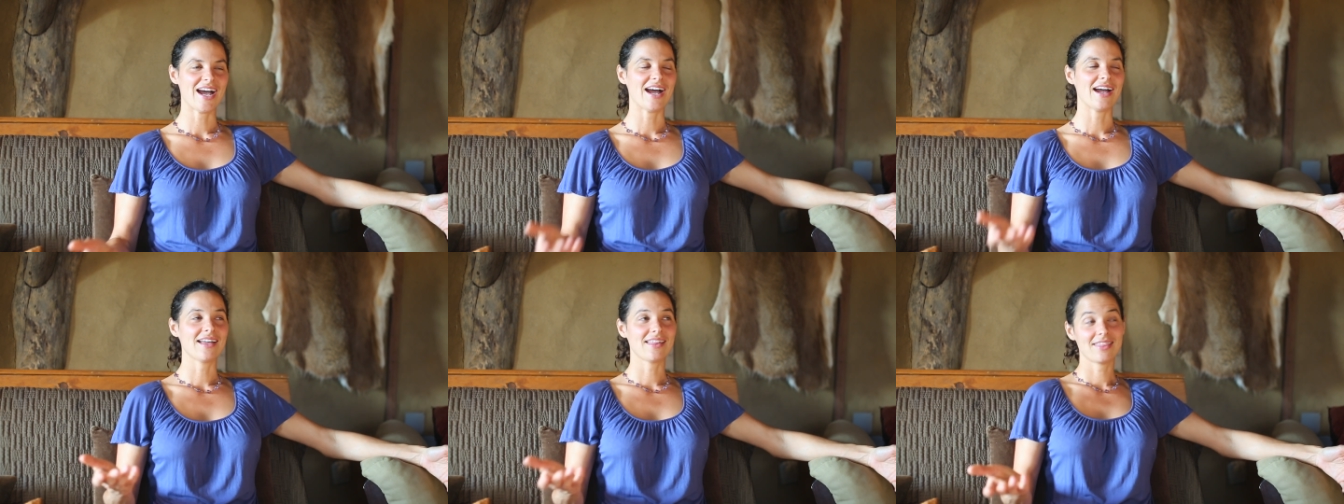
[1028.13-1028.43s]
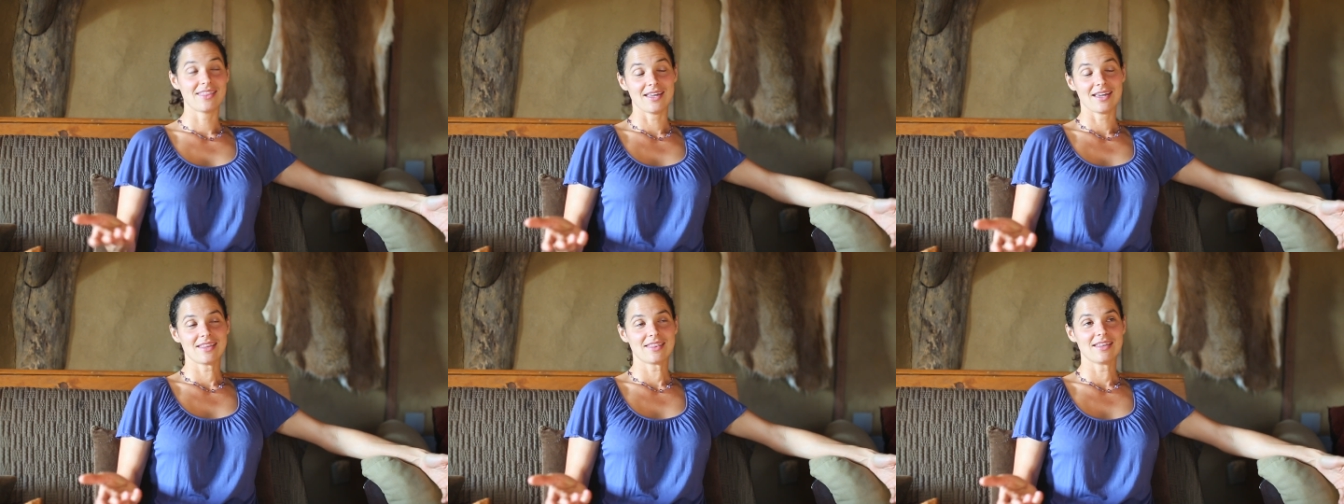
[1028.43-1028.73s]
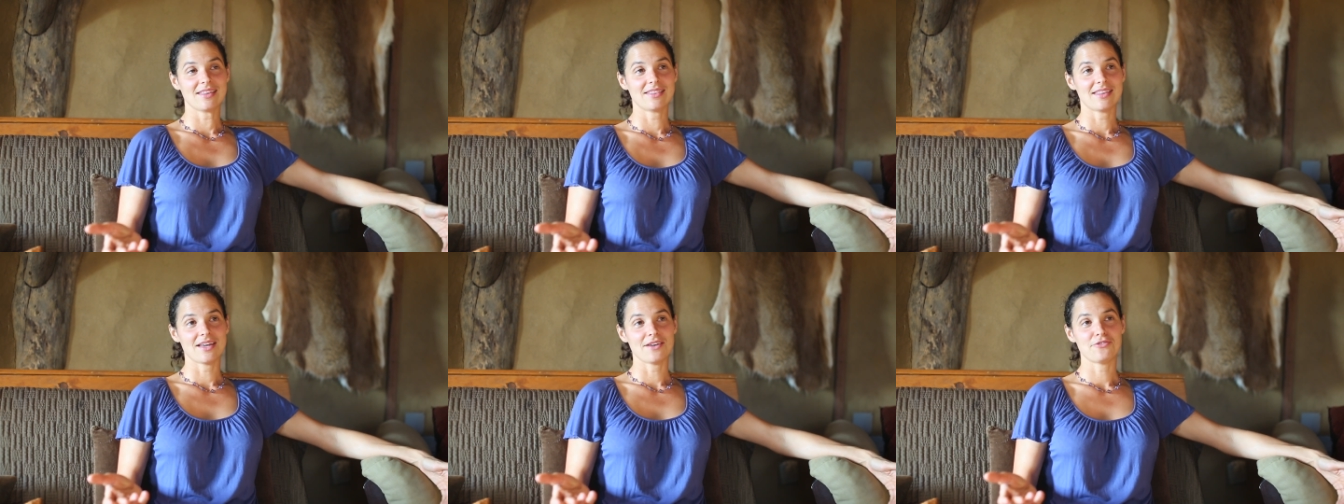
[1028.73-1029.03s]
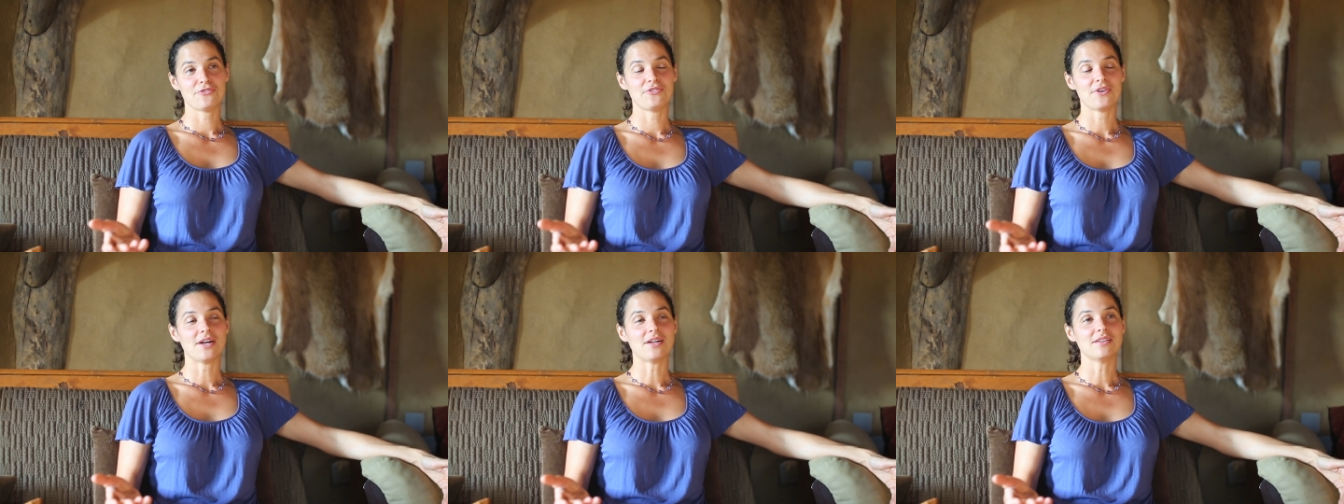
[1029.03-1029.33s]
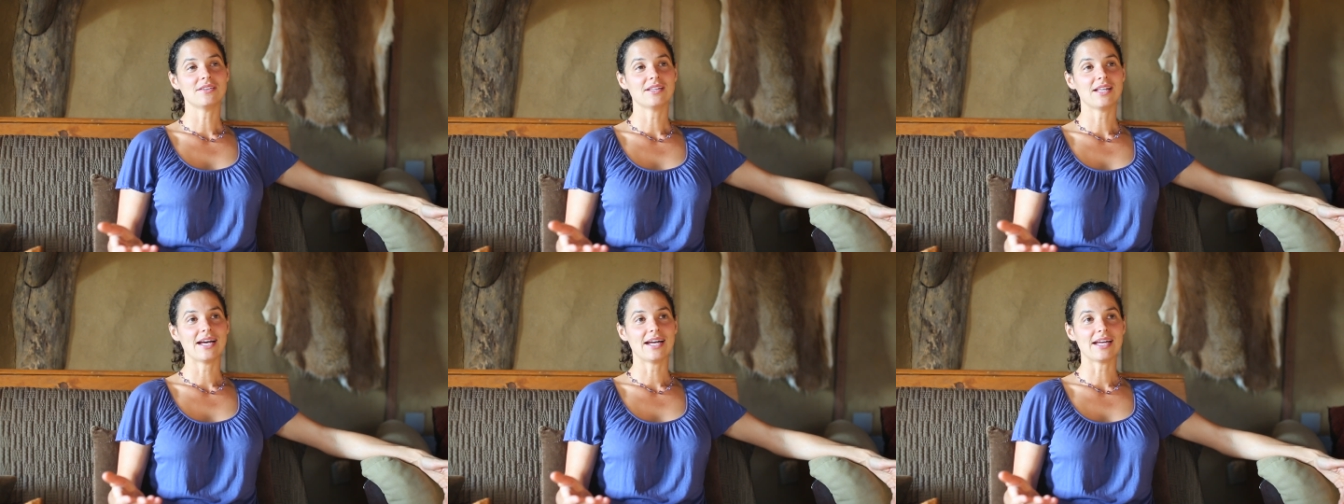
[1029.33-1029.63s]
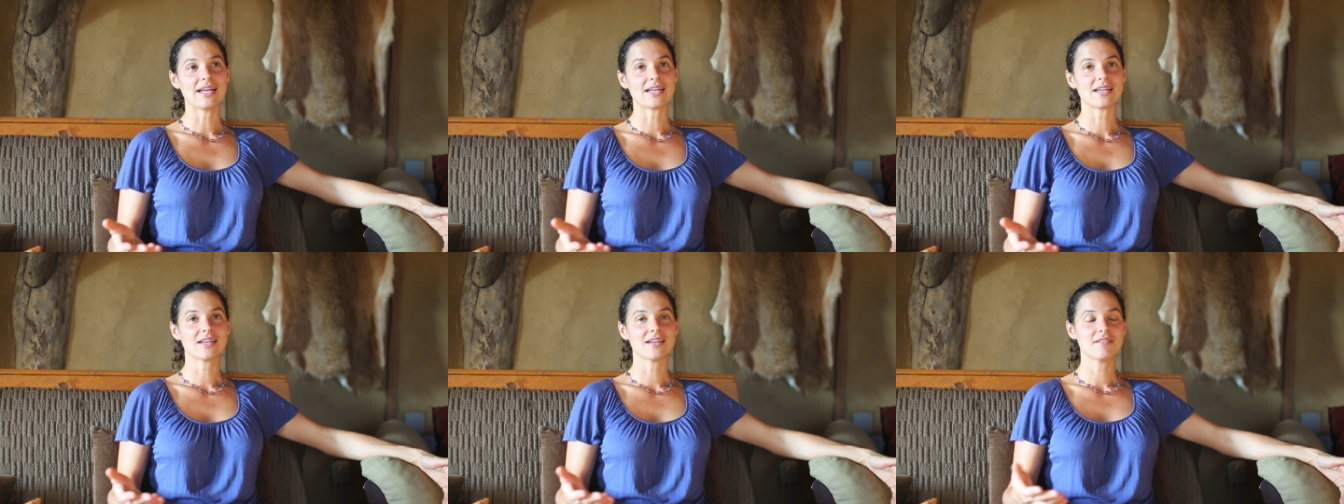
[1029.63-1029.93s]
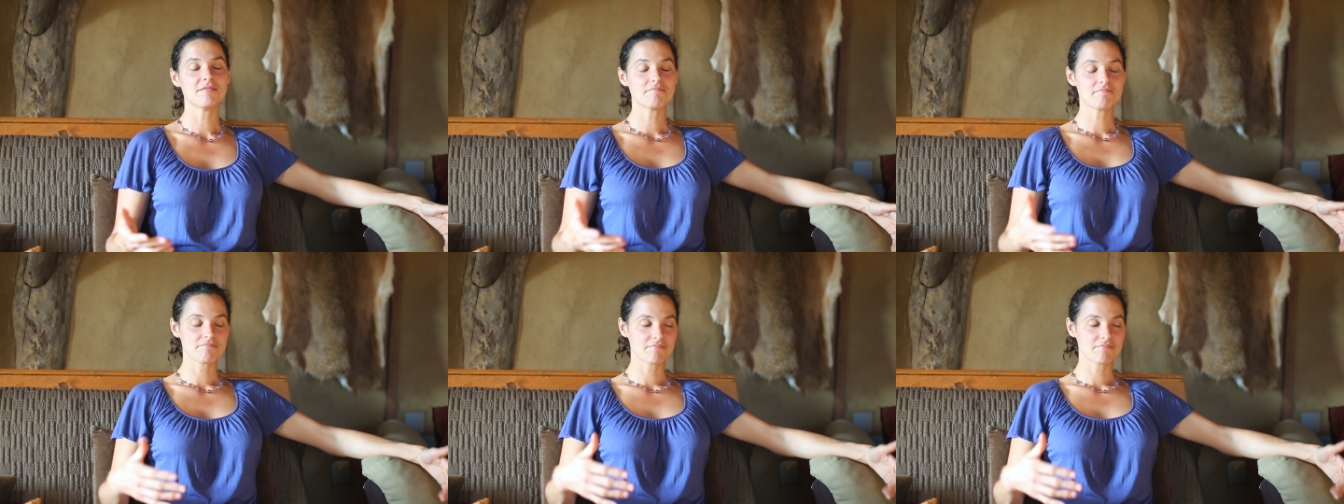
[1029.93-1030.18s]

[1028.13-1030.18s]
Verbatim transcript: I think that they felt like,